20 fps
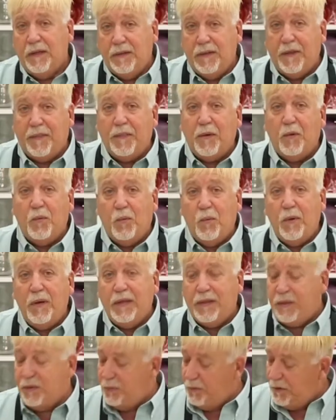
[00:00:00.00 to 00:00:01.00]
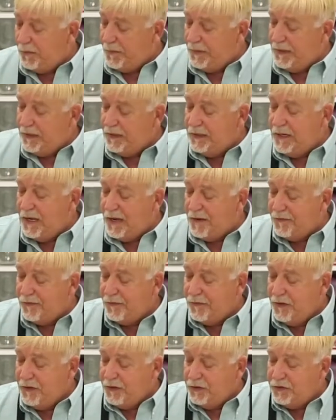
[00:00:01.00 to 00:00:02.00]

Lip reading: that the width will be enough